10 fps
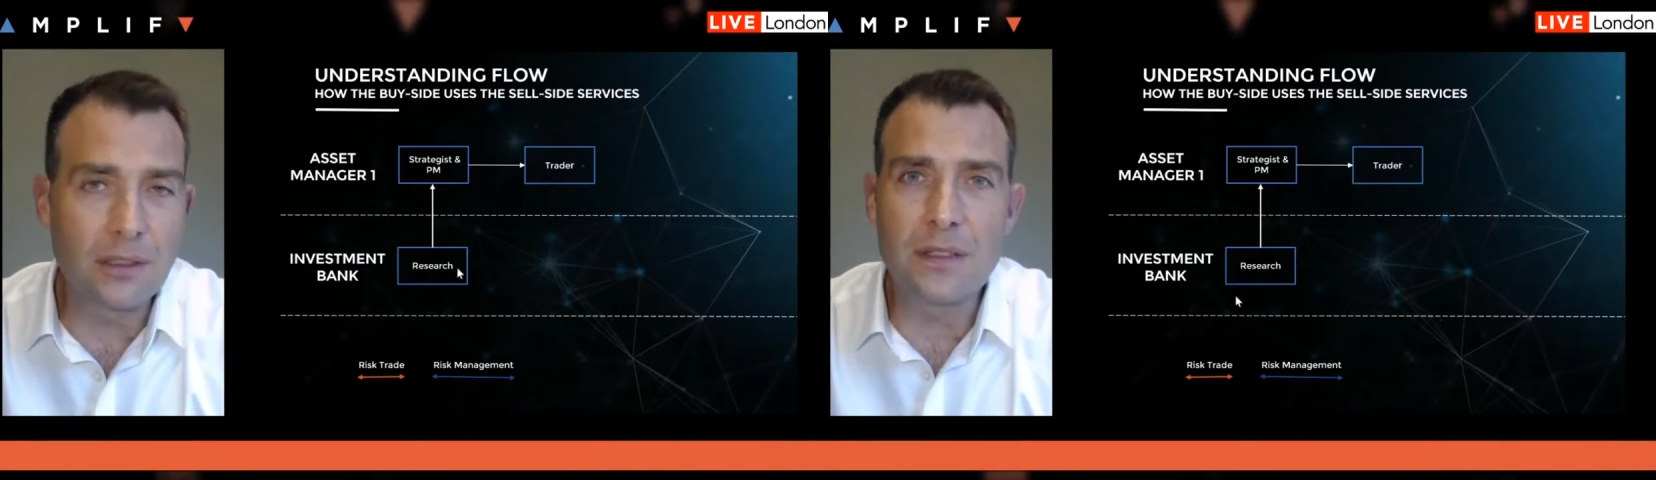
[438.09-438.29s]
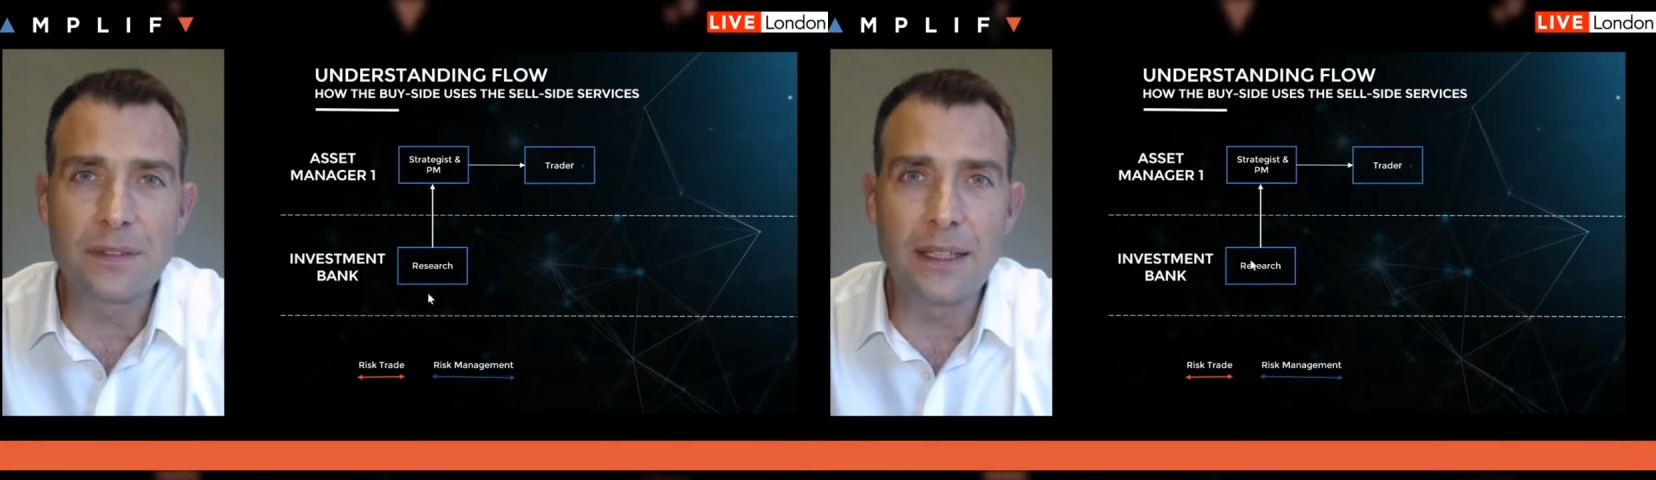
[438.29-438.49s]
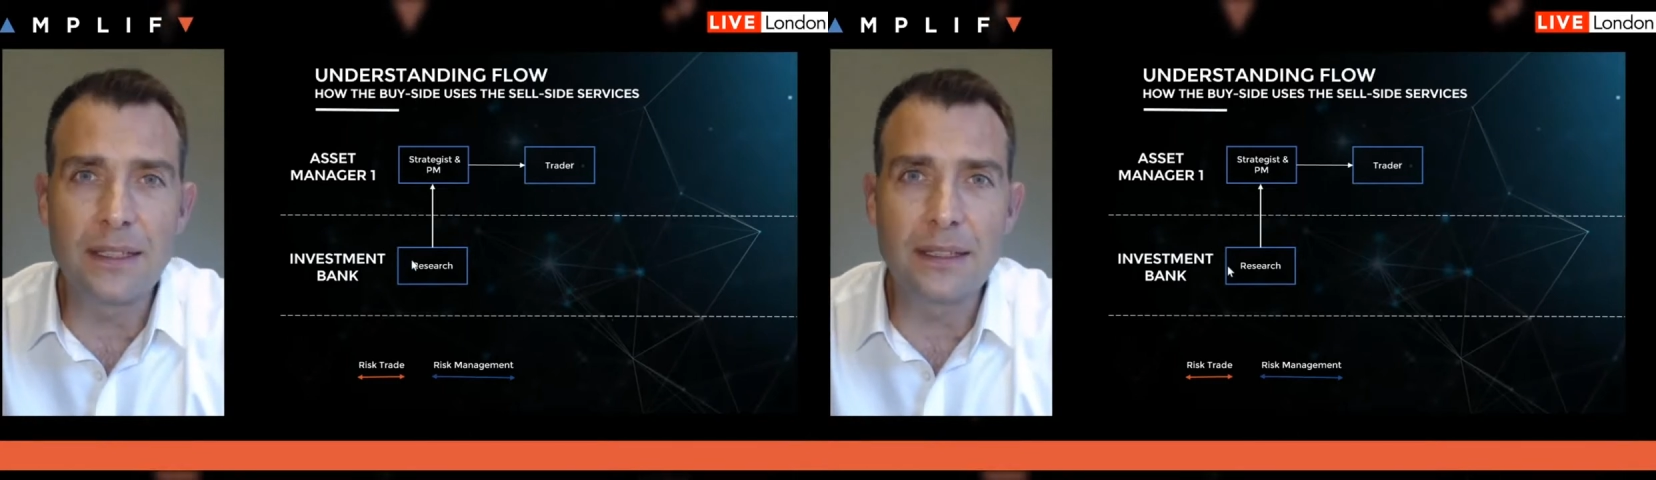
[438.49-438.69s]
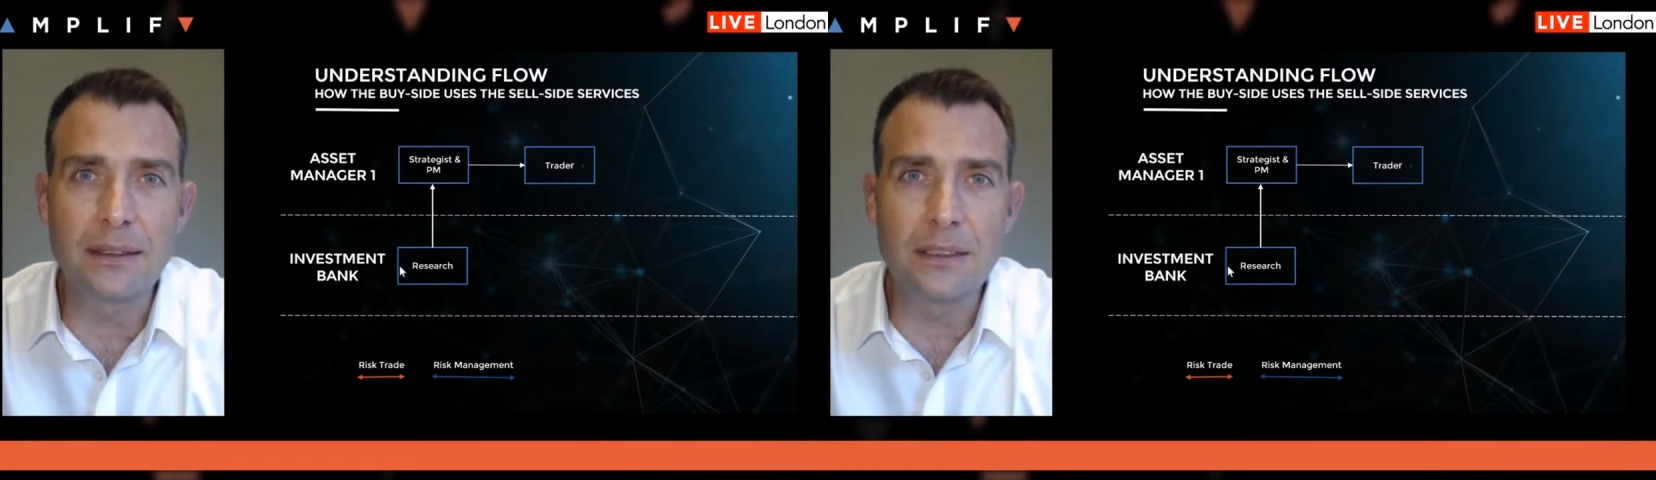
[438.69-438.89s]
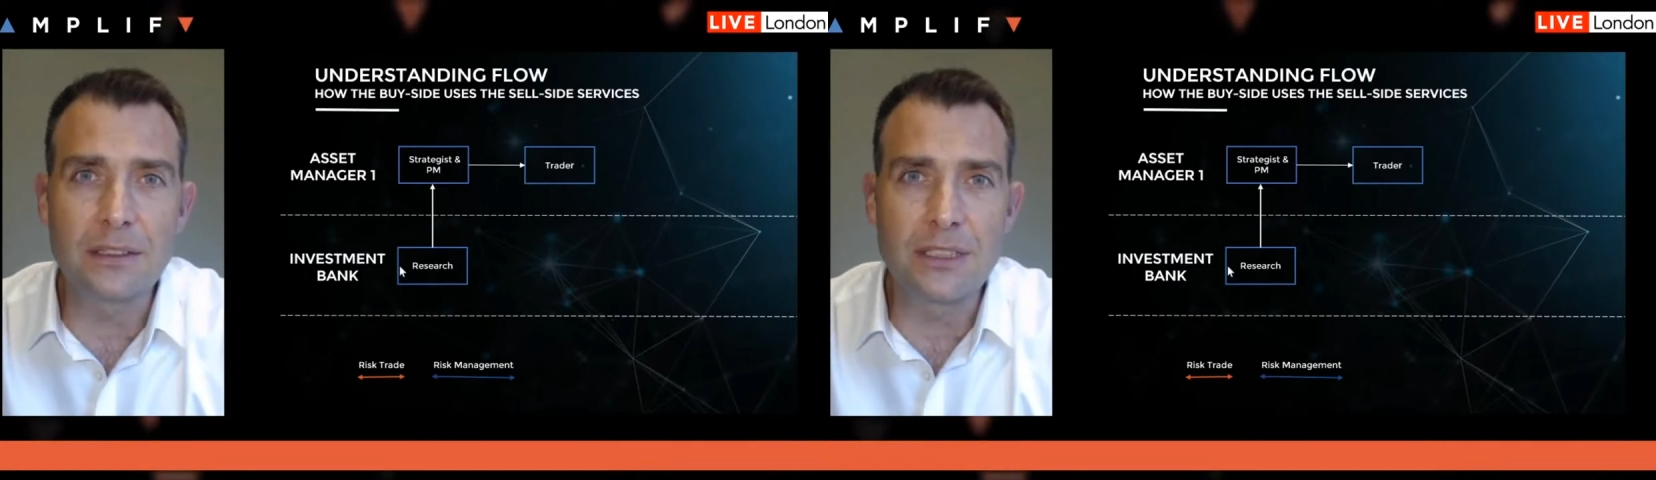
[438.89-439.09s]
and if they think
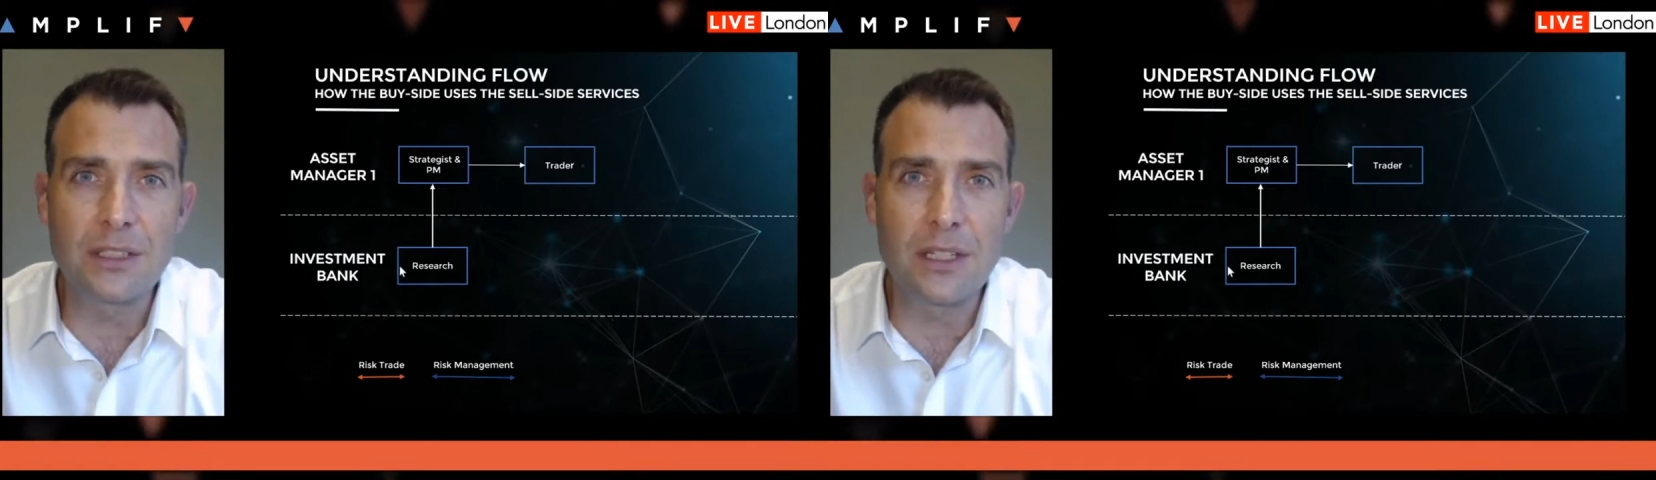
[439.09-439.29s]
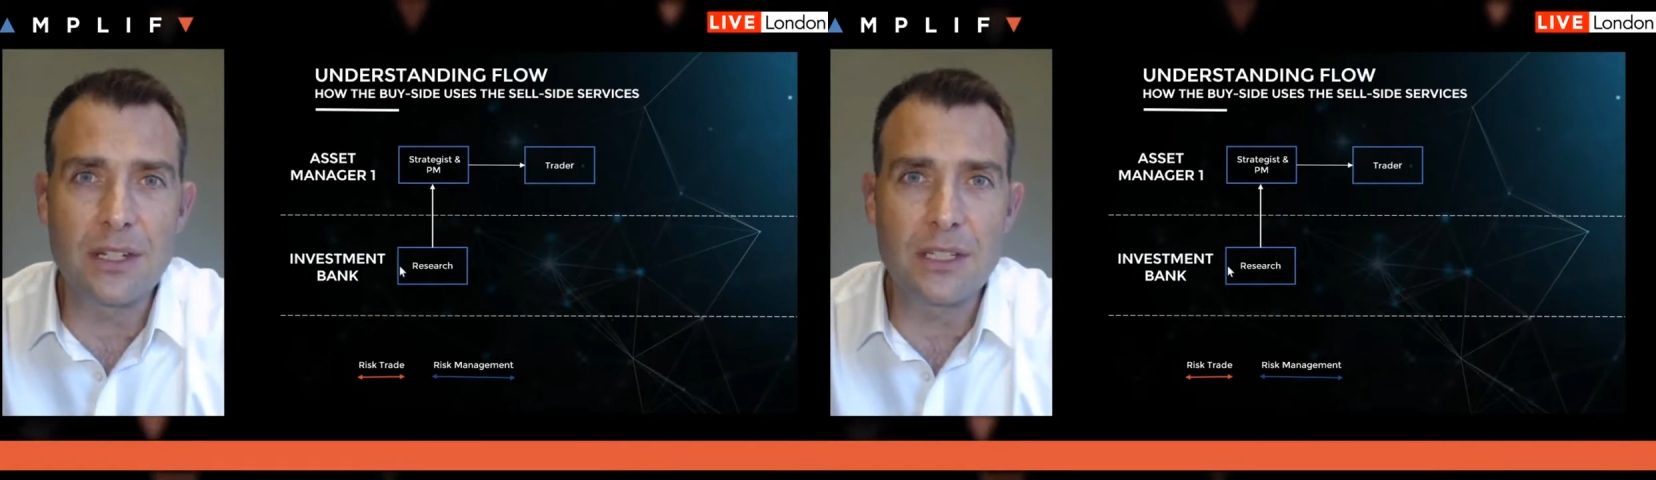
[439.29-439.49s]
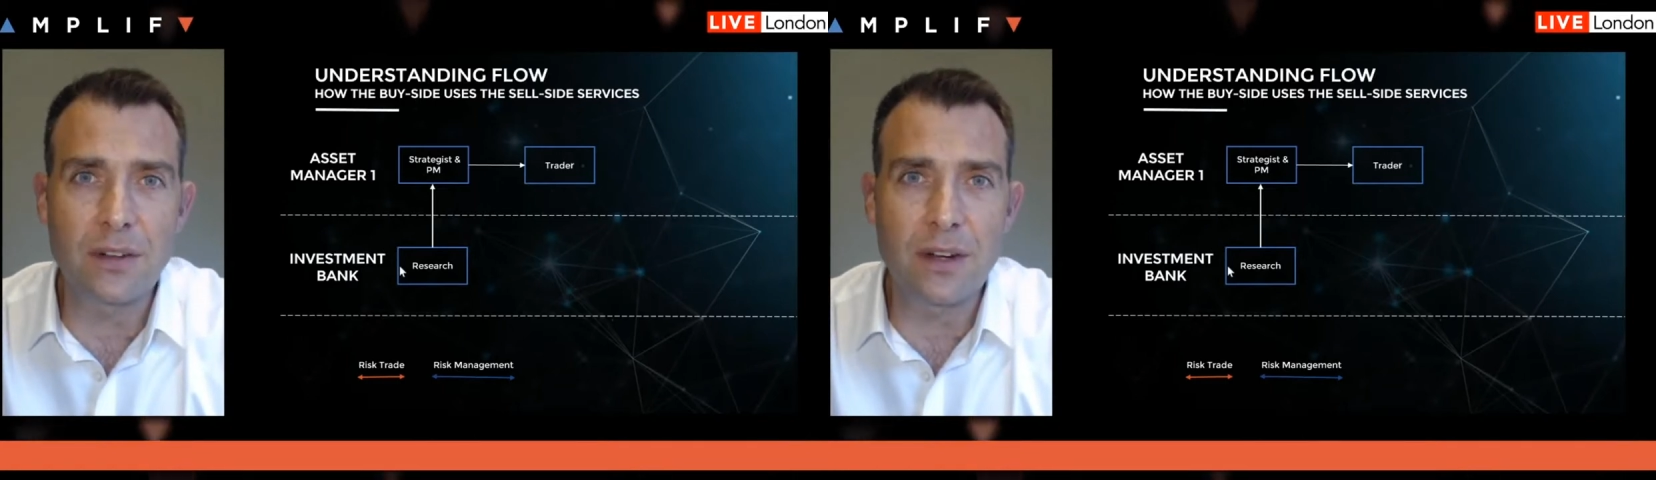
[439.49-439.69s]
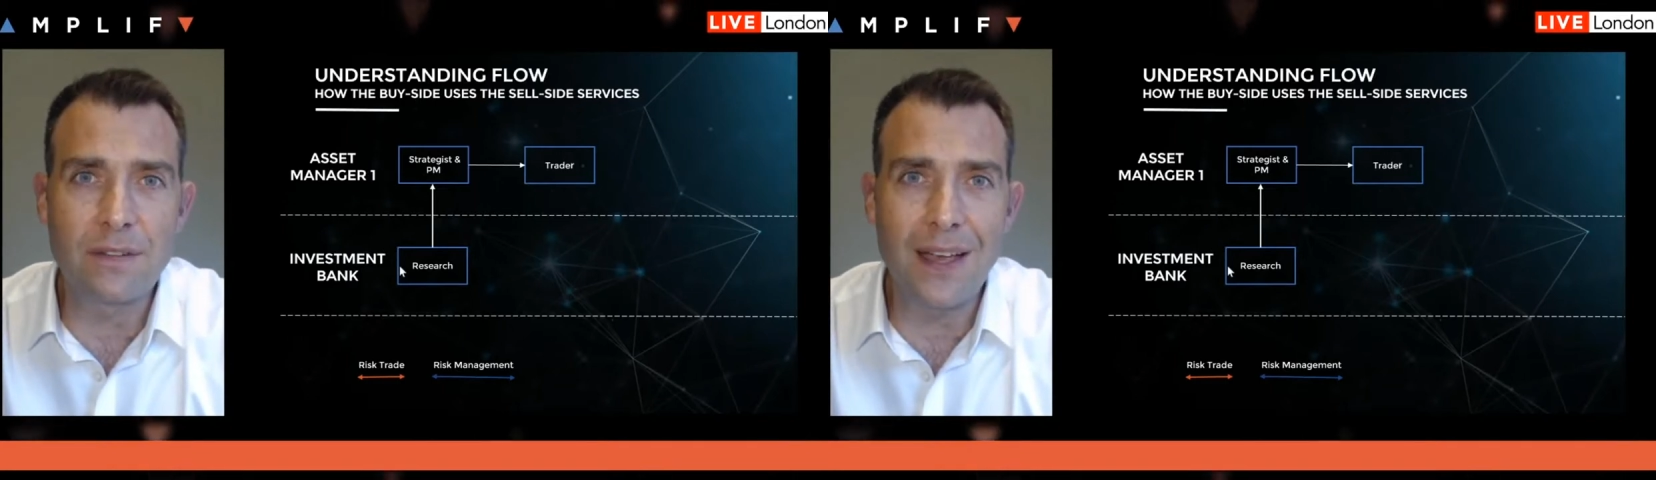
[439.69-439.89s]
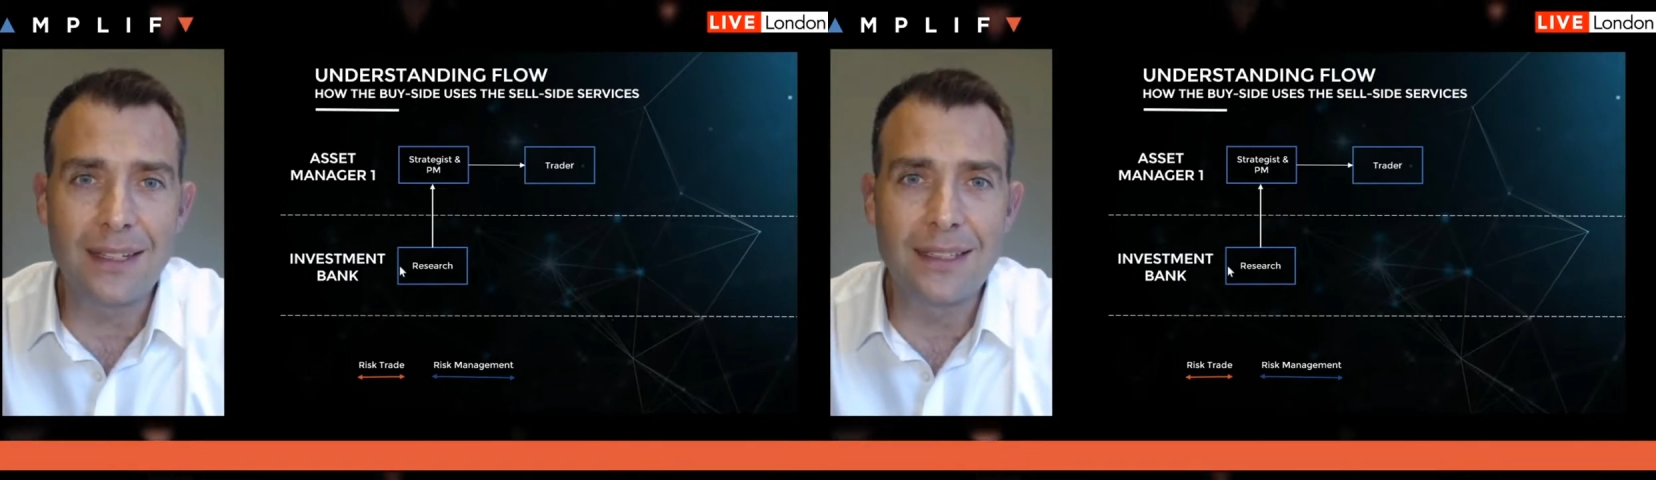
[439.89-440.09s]
this research is very
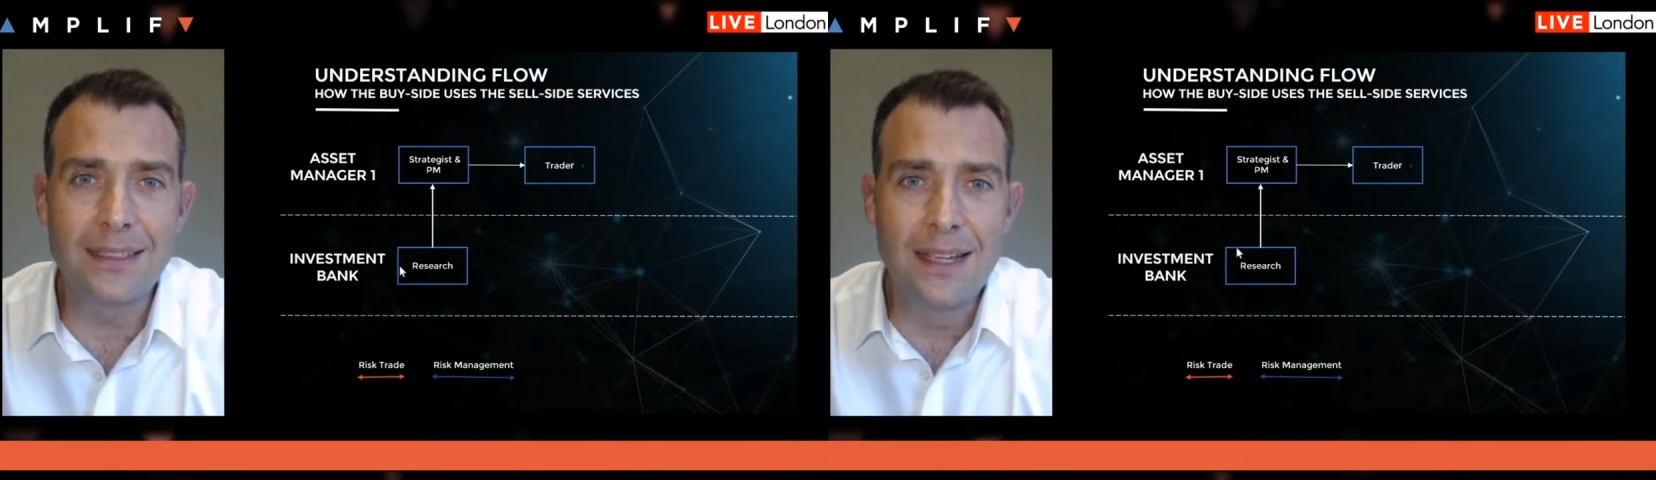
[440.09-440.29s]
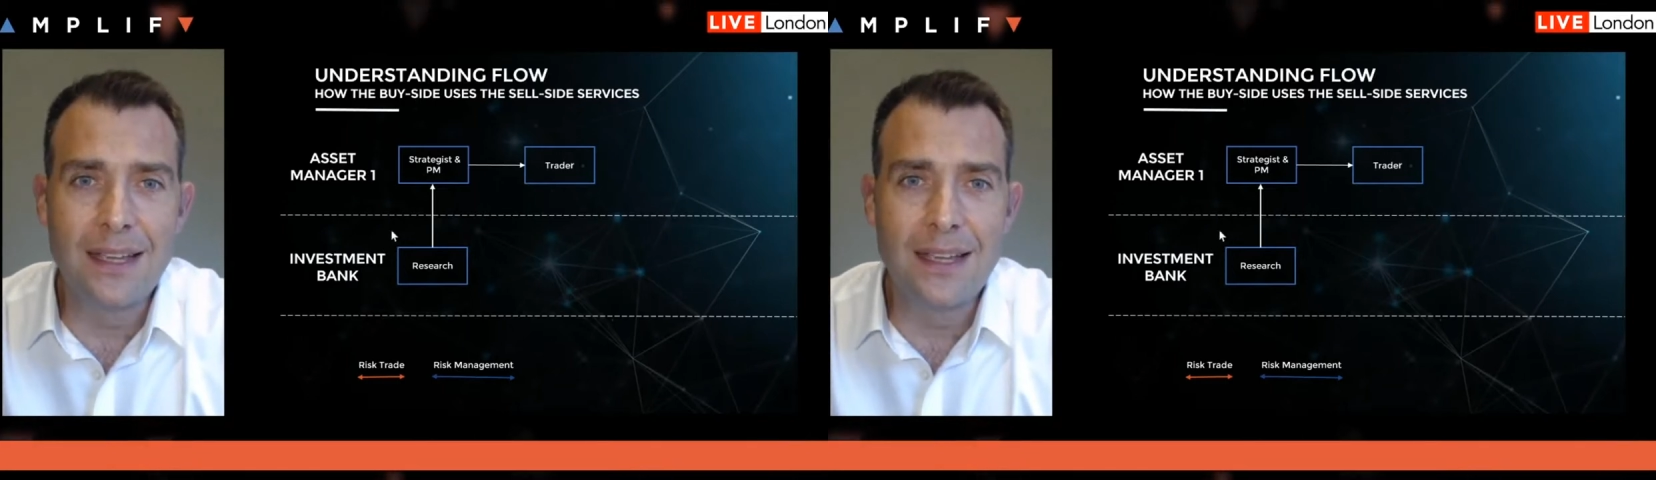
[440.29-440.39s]
valid,